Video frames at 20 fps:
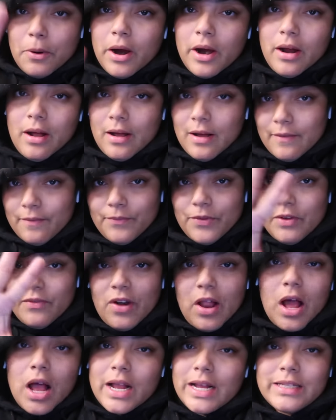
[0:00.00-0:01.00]
part of the
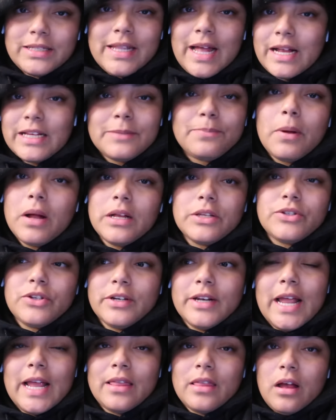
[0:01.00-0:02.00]
vlog is not
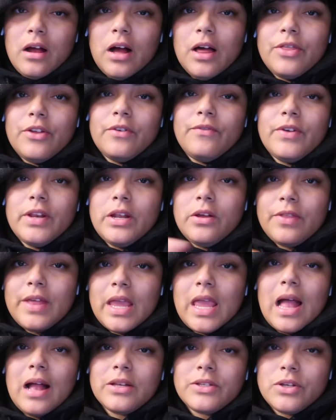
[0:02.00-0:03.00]
sponsored. Like the other video
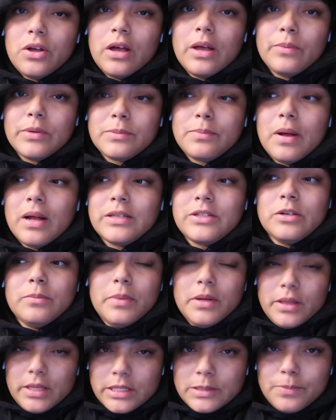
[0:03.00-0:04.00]
that y'all saw, it was sponsored,
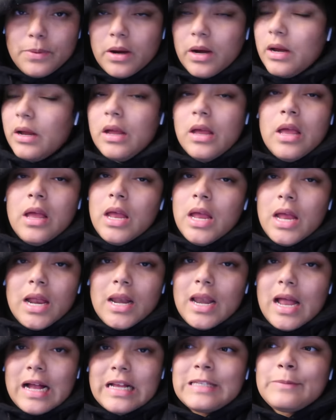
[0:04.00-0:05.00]
but this part
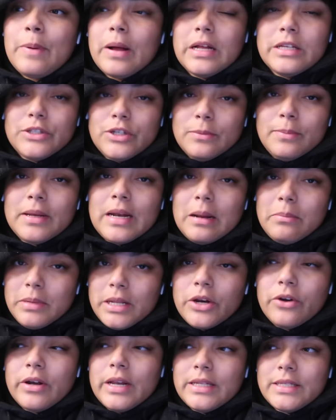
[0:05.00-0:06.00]
not sponsored. But I'm
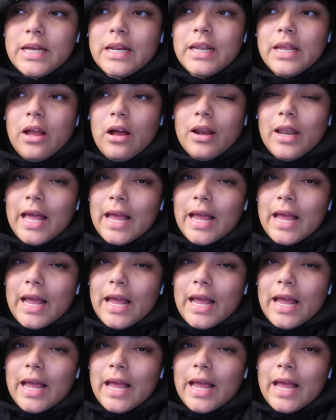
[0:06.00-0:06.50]
literally telling y'all,